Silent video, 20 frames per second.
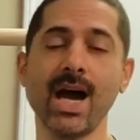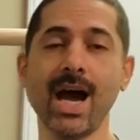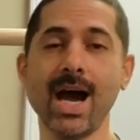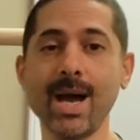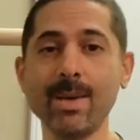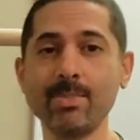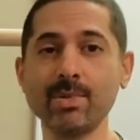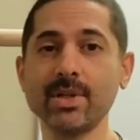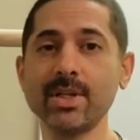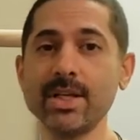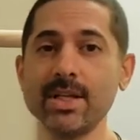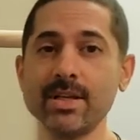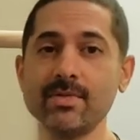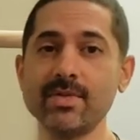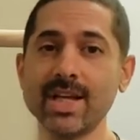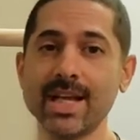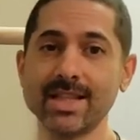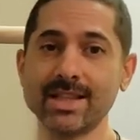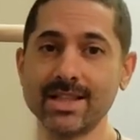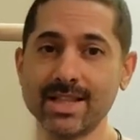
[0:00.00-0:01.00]
I
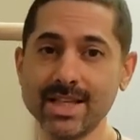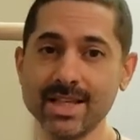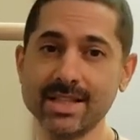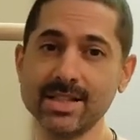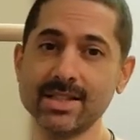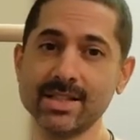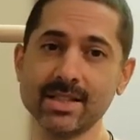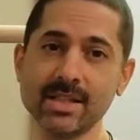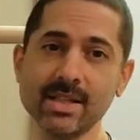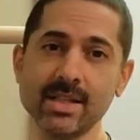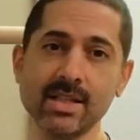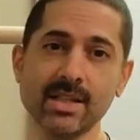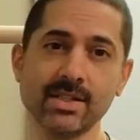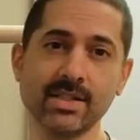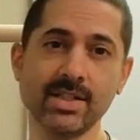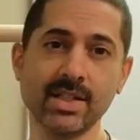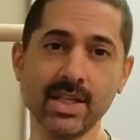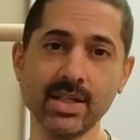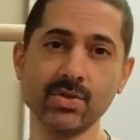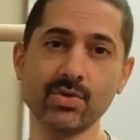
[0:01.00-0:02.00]
believe that this
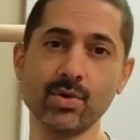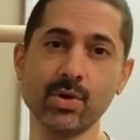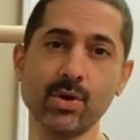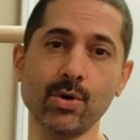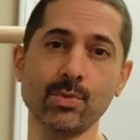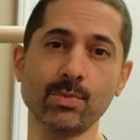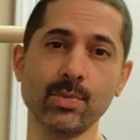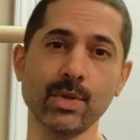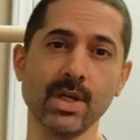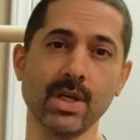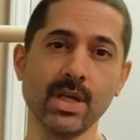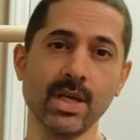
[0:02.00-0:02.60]
syndrome